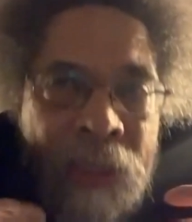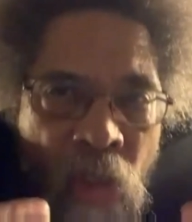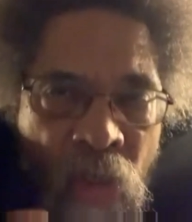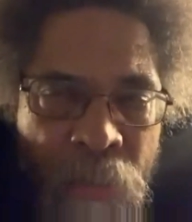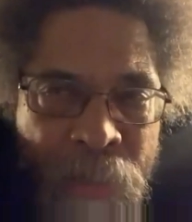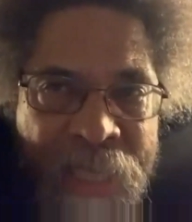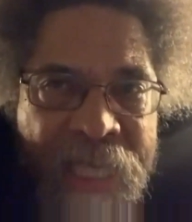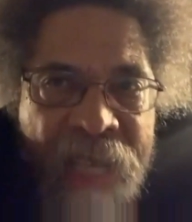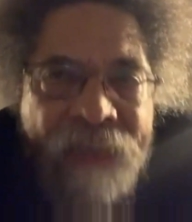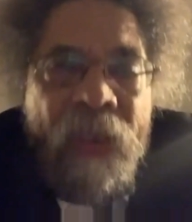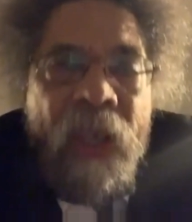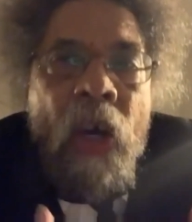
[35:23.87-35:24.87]
It's going to be
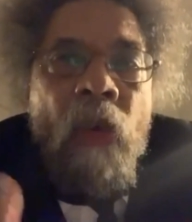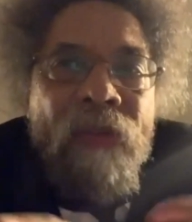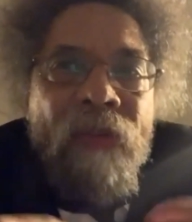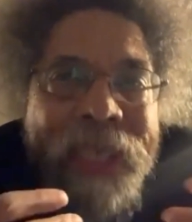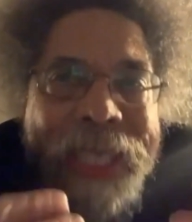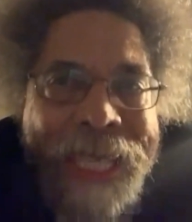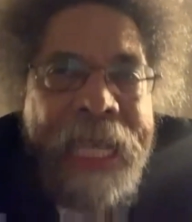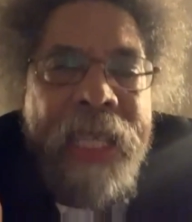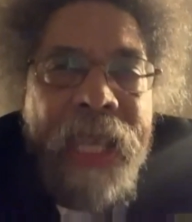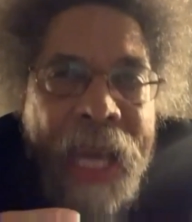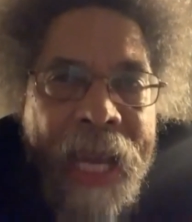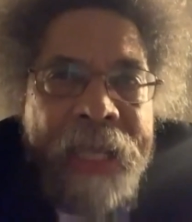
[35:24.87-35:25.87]
difficult for
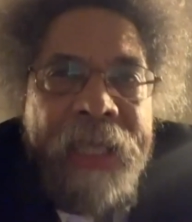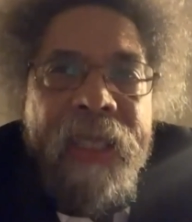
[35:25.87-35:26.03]
any kind